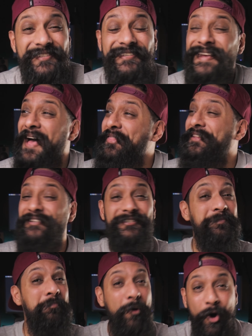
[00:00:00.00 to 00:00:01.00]
See how things
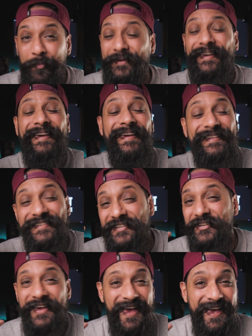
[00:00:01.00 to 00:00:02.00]
just pop
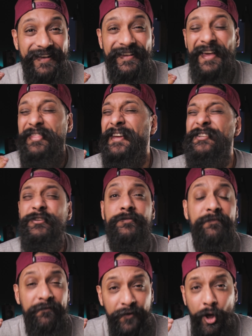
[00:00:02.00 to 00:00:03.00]
into your head, they
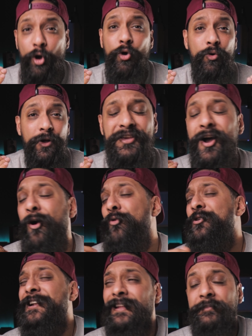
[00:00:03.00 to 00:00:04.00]
just flow. The
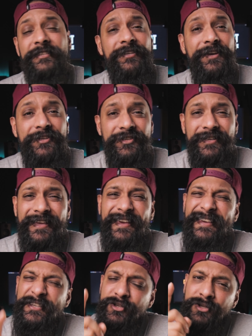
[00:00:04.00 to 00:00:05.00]
only limitation
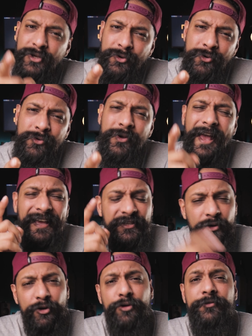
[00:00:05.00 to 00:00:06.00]
here is you
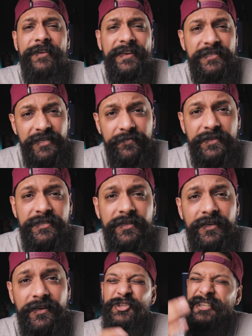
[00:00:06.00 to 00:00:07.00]
and your
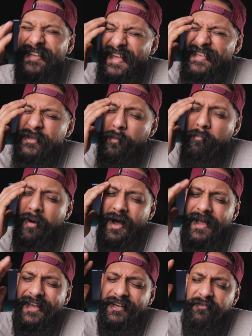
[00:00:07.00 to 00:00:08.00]
creativity. Just let your
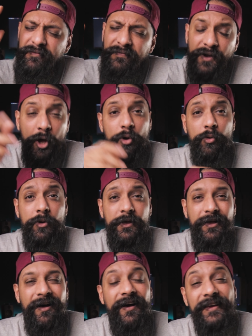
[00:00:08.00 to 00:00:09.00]
mind flow,
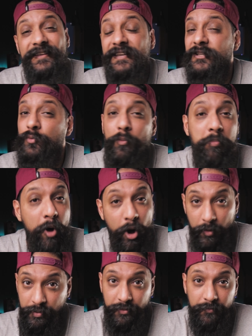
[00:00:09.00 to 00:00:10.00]
ideas will
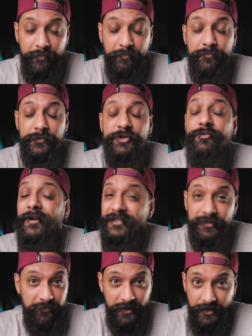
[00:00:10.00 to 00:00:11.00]
pop.
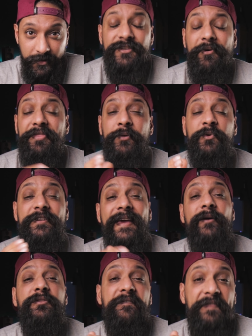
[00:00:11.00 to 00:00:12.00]
Trust me. So I think we
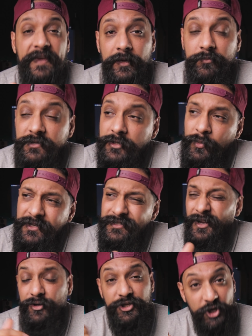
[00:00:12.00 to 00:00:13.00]
nailed the theme, so we need
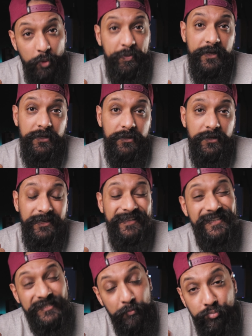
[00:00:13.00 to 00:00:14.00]
to go shopping and
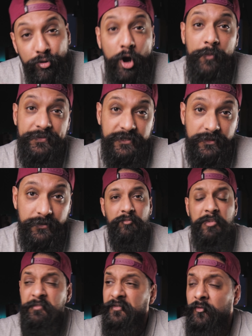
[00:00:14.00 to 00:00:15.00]
get some props.
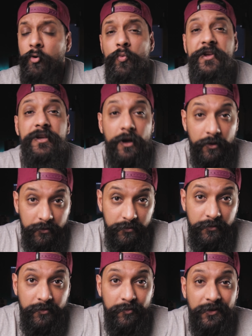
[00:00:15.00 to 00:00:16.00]
But before we
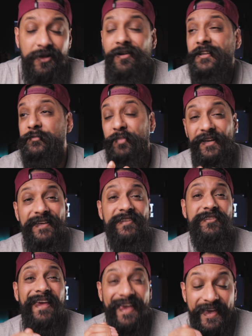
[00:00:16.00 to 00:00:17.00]
go, Guys,
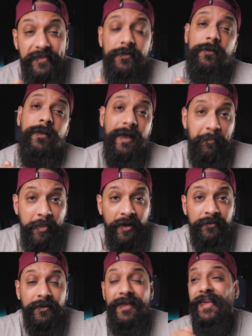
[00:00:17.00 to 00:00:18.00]
please hit the like
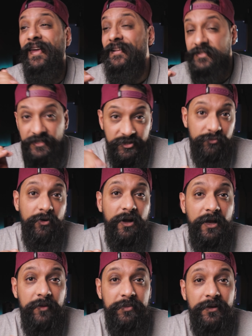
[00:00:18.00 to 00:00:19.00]
button, hit
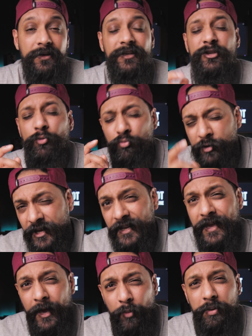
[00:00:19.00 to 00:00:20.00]
subscribe, you're
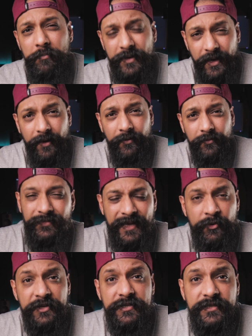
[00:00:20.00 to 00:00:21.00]
really helping me out.
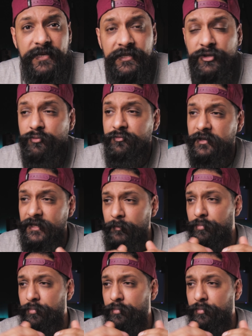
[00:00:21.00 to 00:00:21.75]
Now, as I said, to really